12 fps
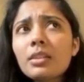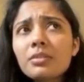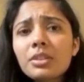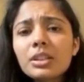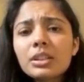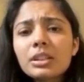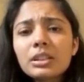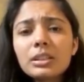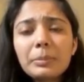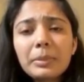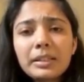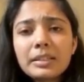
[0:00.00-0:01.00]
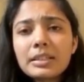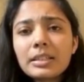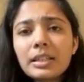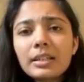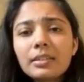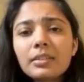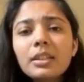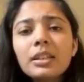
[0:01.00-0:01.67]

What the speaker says: with Mayank sir, and